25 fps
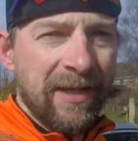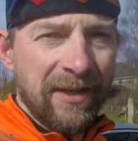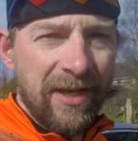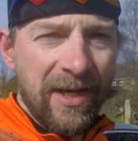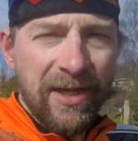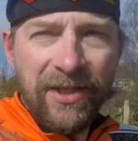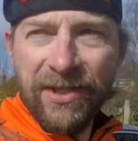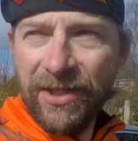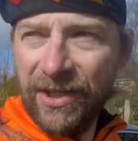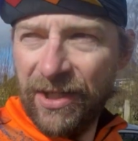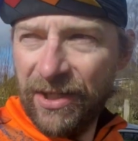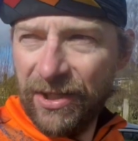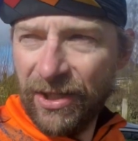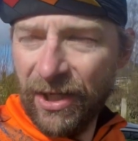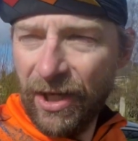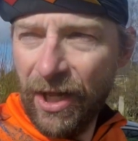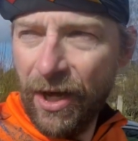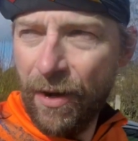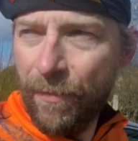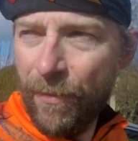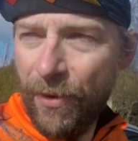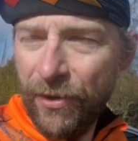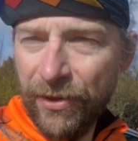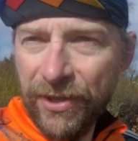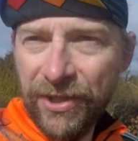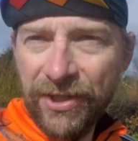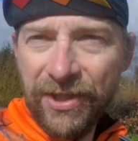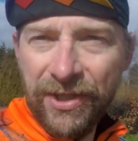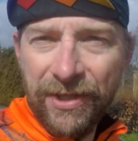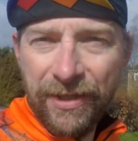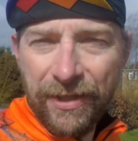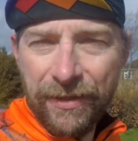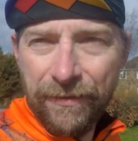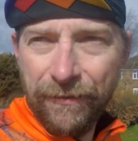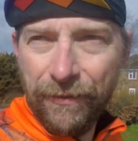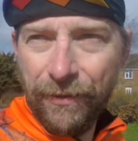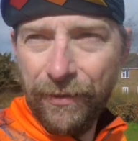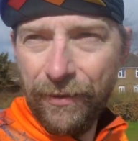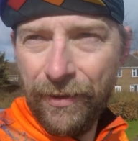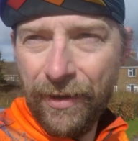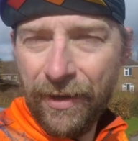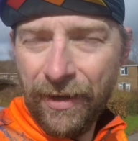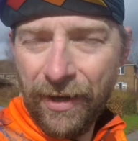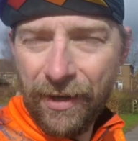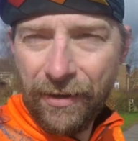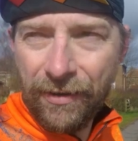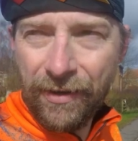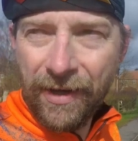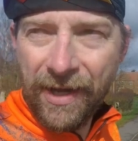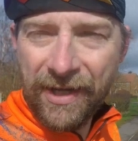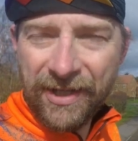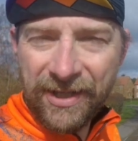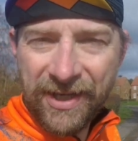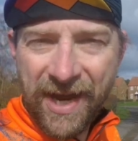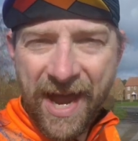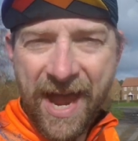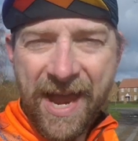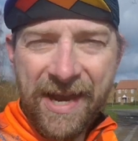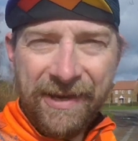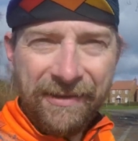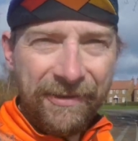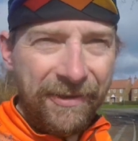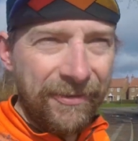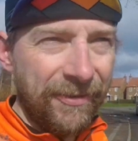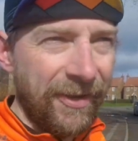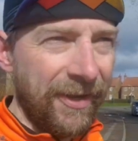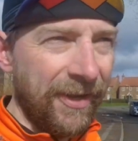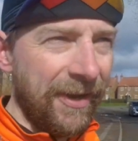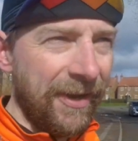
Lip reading: this is a lot more distance for a lot less gain.